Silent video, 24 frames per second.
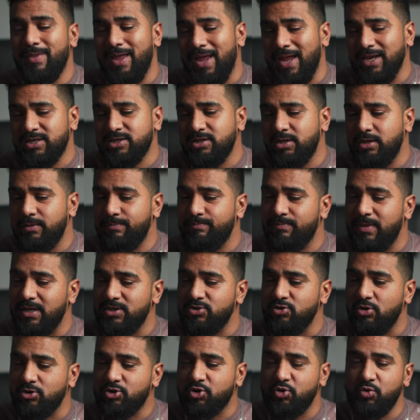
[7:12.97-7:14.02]
actually,
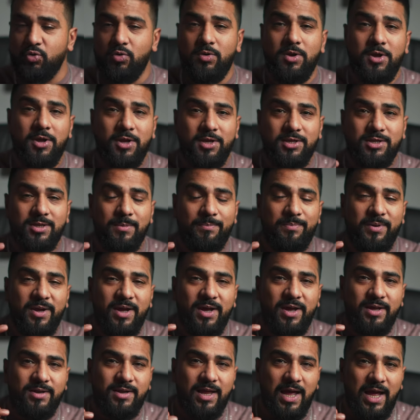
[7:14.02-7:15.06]
that's not true. The
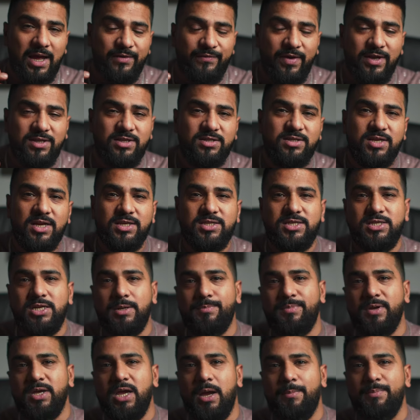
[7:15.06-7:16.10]
burn, I've had to touch it
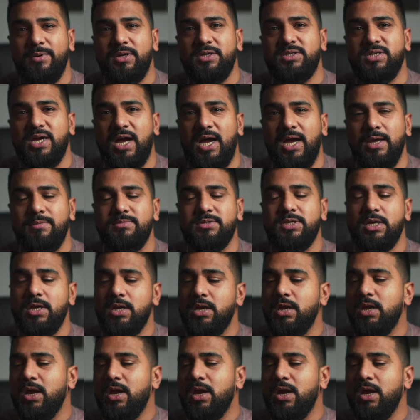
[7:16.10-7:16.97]
up a couple of times.